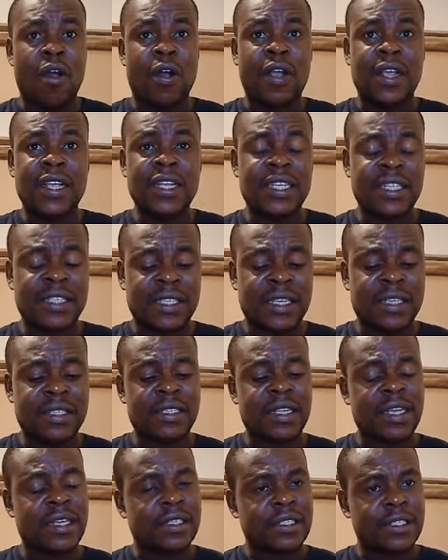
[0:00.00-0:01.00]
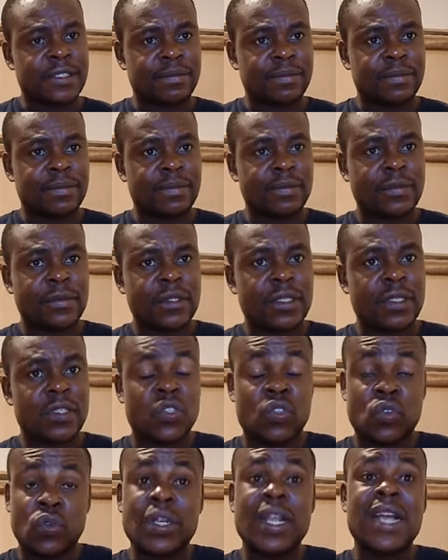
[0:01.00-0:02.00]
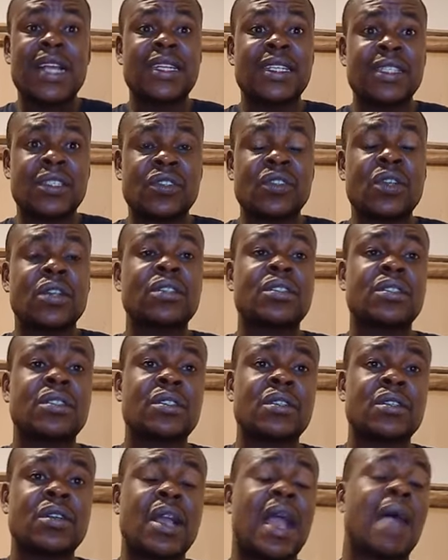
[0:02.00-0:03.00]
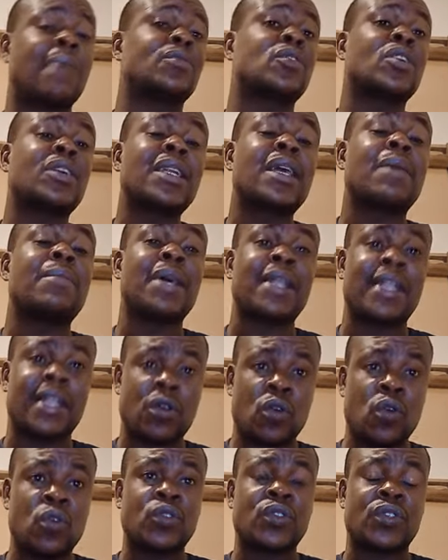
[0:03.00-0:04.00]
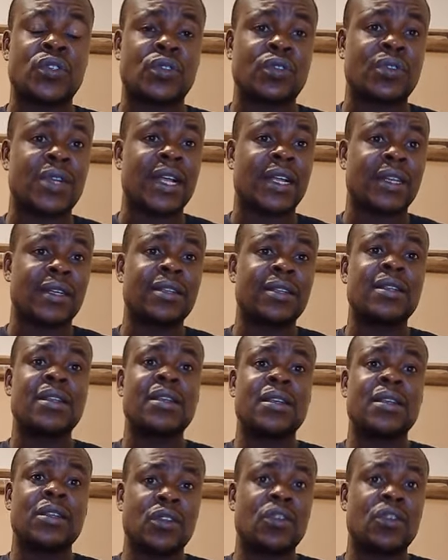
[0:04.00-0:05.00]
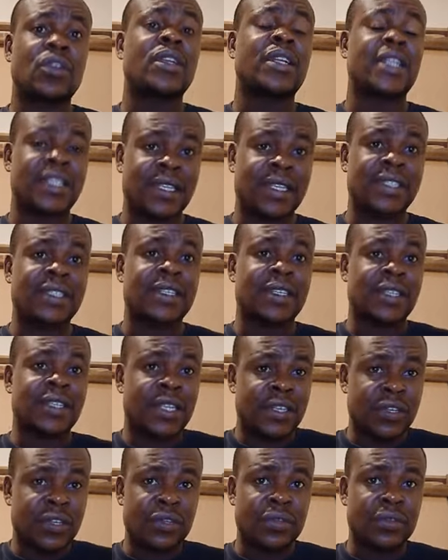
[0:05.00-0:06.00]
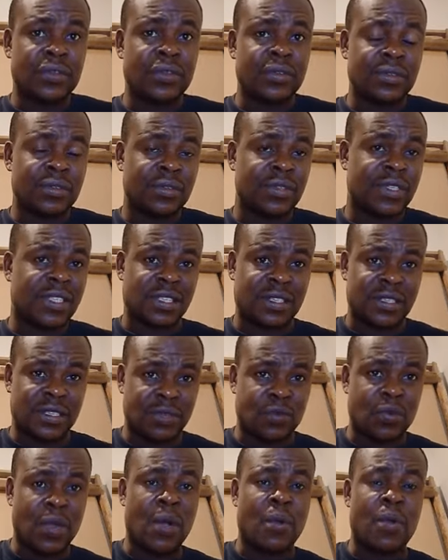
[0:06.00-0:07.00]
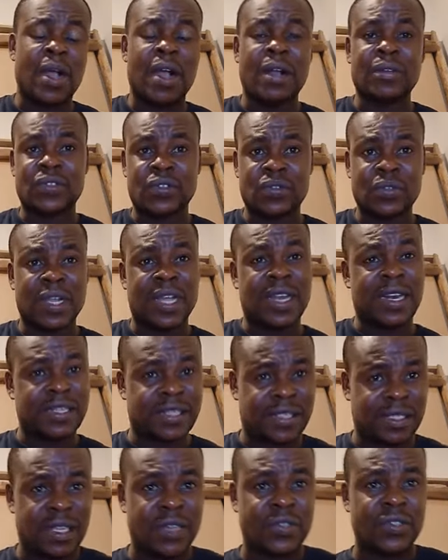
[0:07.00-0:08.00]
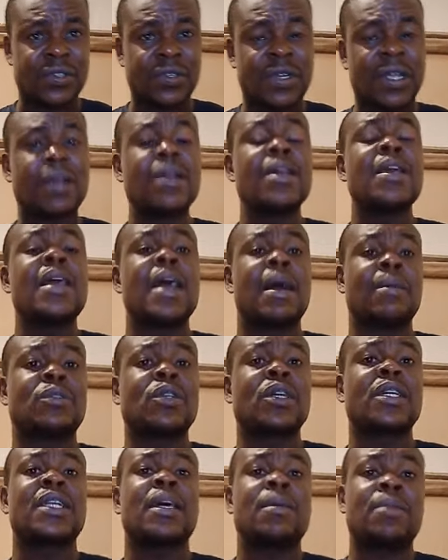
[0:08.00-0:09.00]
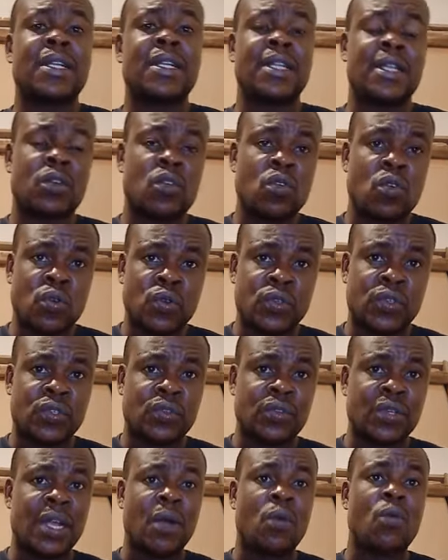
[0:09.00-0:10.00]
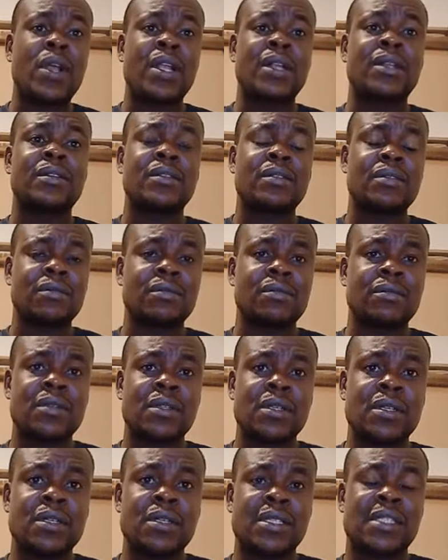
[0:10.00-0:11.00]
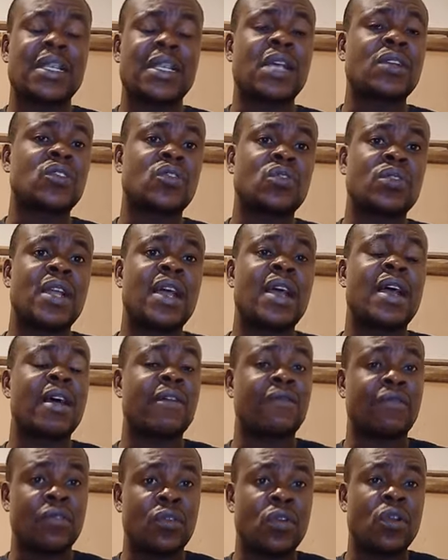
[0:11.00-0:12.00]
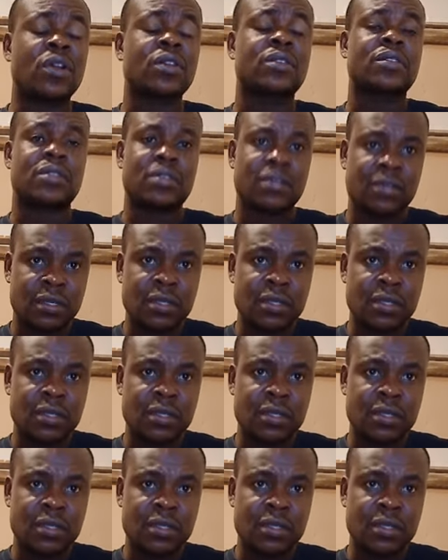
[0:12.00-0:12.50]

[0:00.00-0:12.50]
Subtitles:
in the sense that Sudan is not, I'm talking about the old Sudan, not necessarily the new, where we have Sudan and South Sudan. I'm talking about the old Sudan, when South Sudan have not,